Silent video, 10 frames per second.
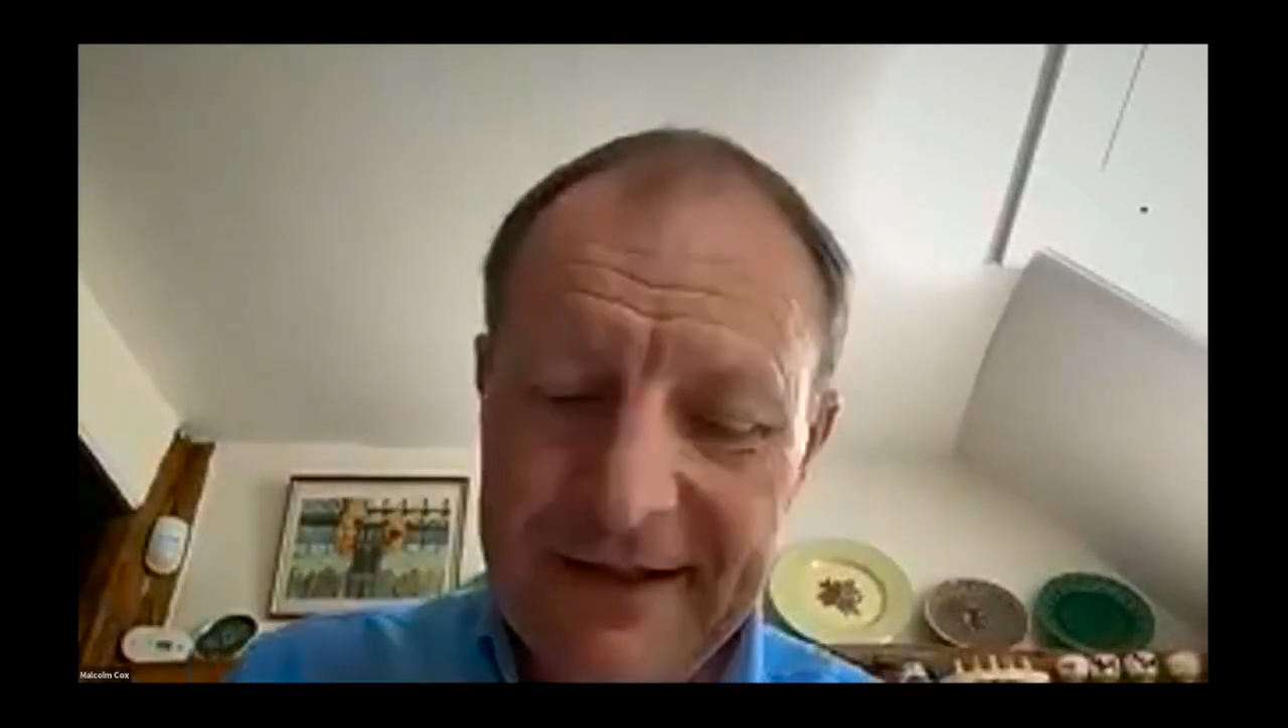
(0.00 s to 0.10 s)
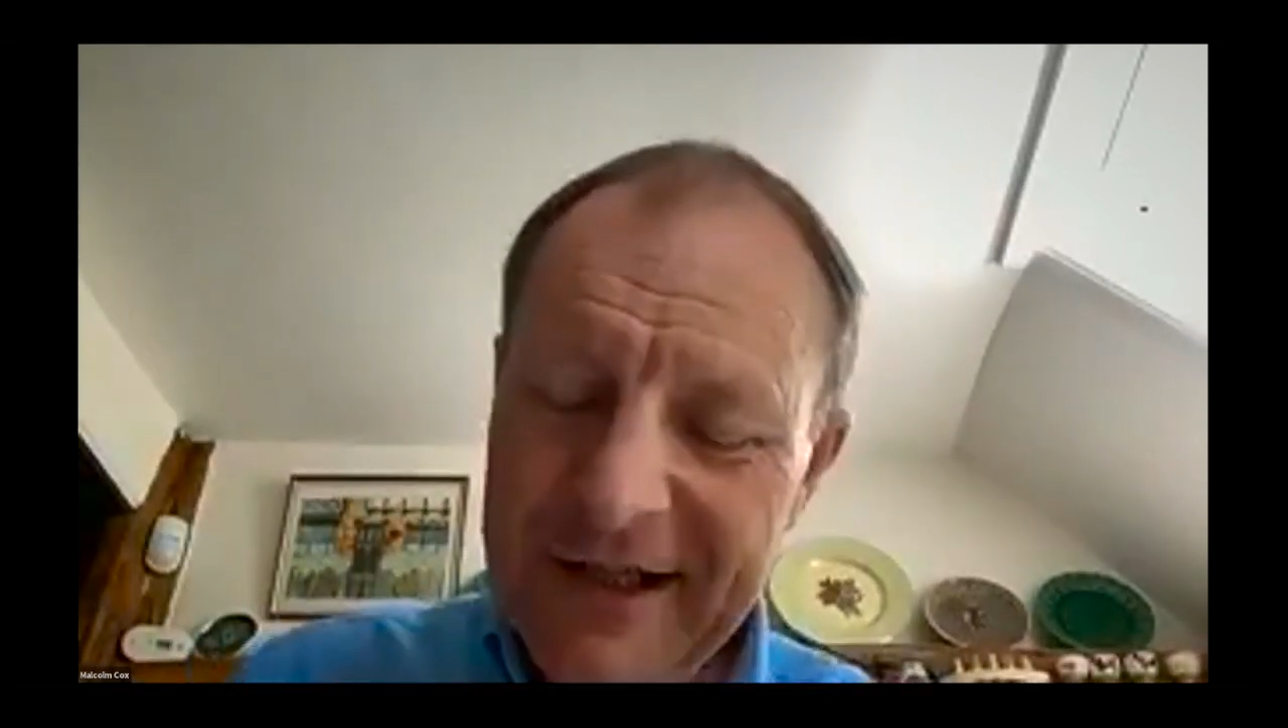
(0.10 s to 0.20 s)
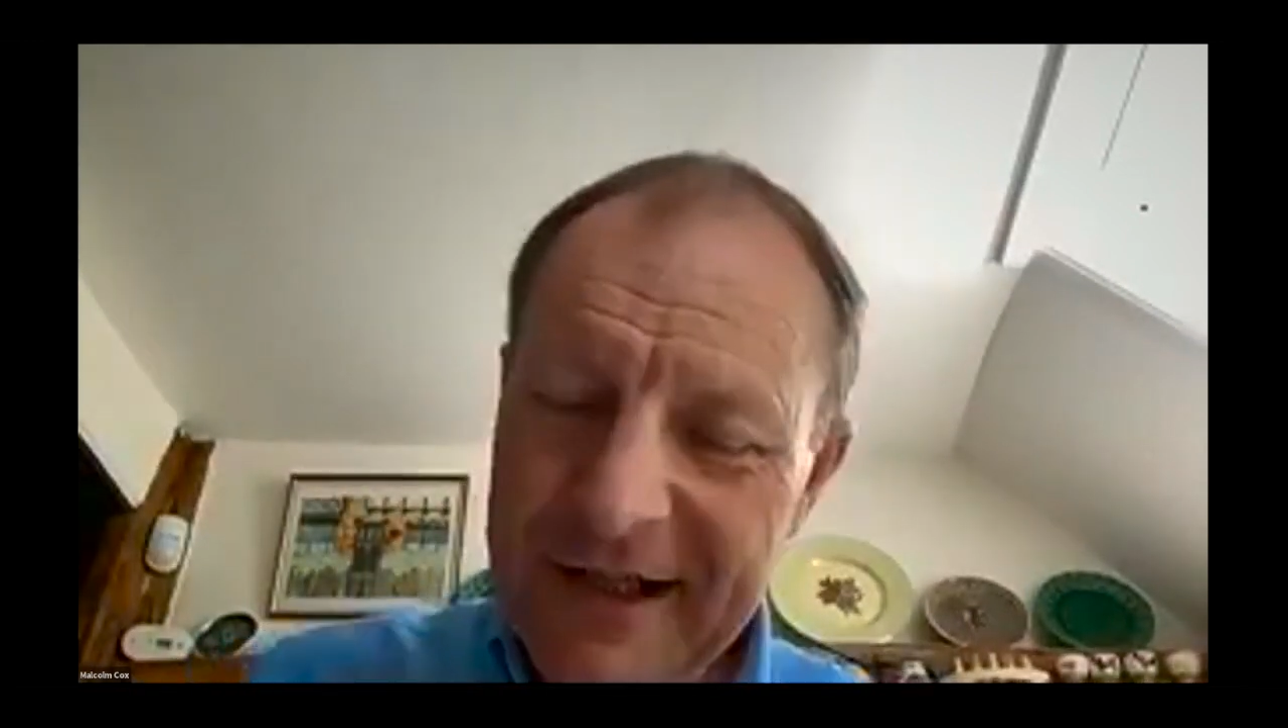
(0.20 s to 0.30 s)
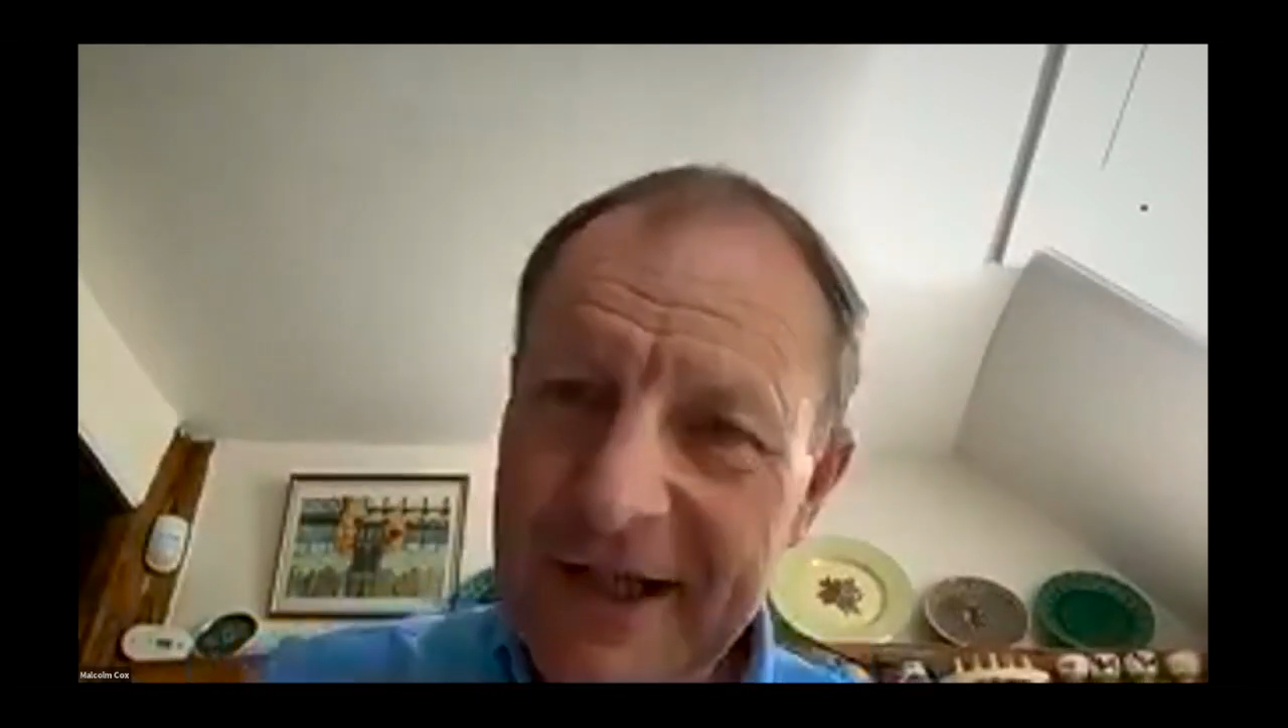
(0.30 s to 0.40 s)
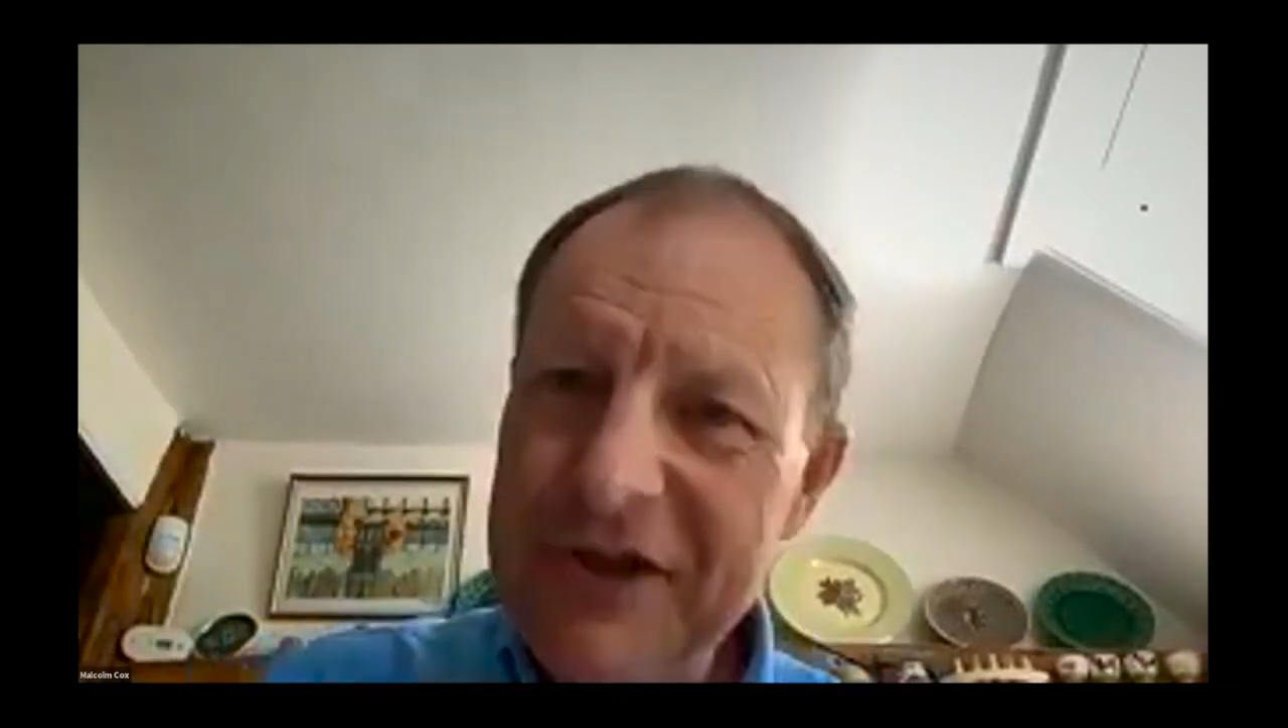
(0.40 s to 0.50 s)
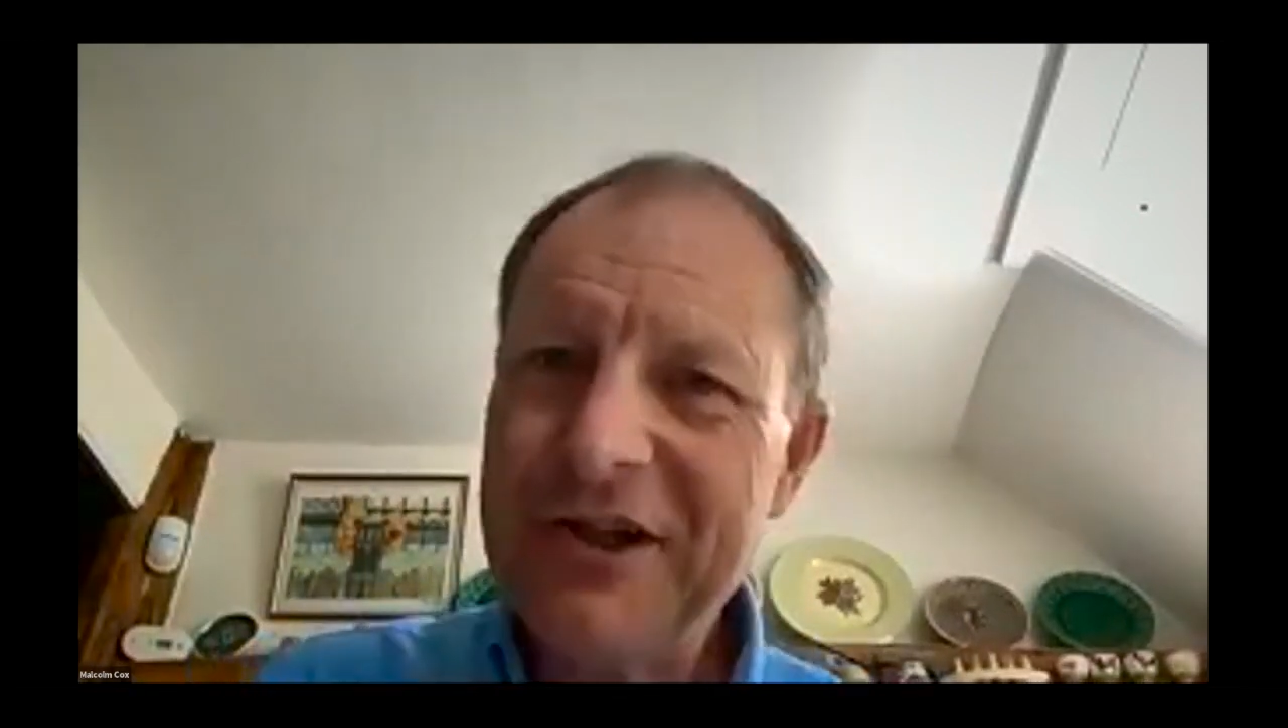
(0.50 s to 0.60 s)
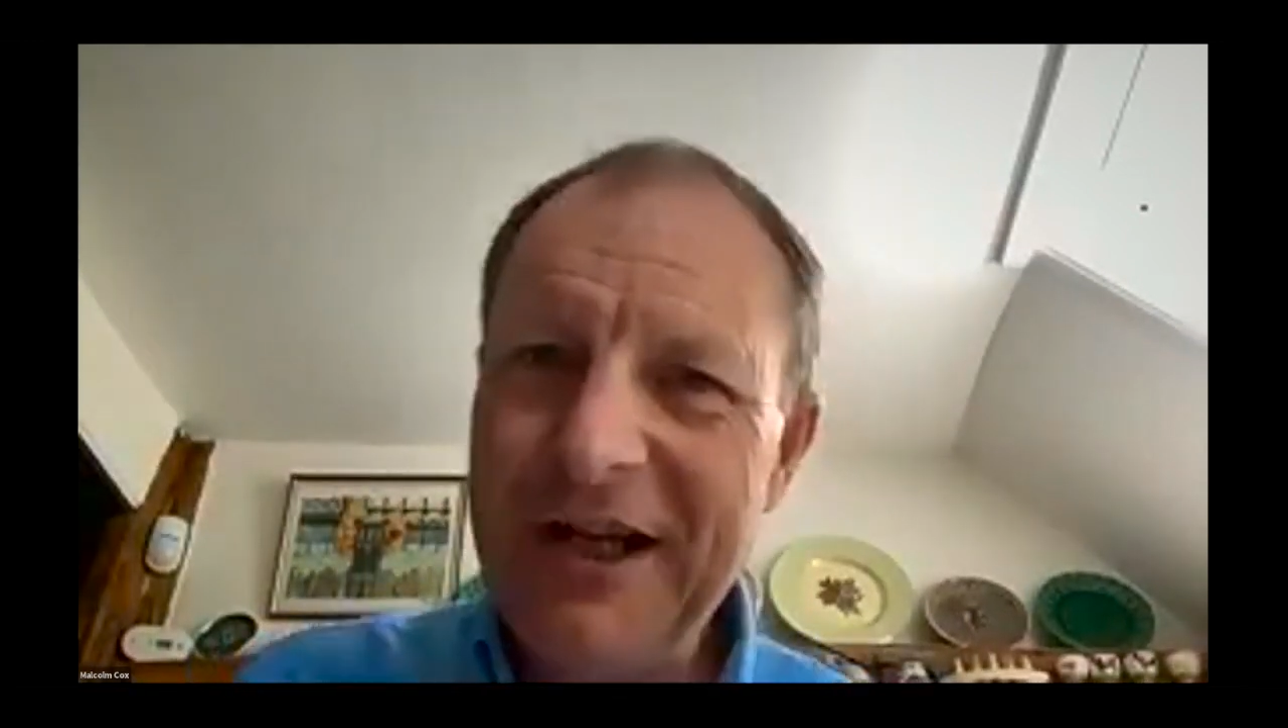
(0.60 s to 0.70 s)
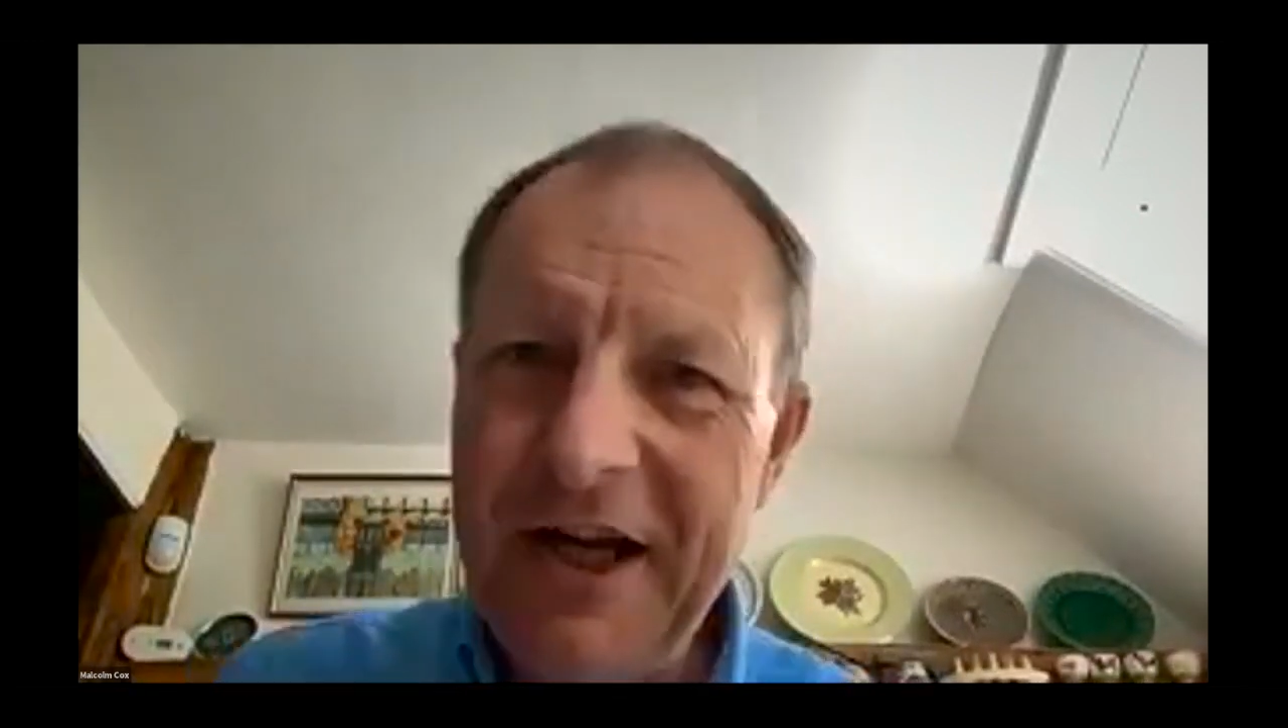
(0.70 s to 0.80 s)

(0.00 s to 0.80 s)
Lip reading: Elisha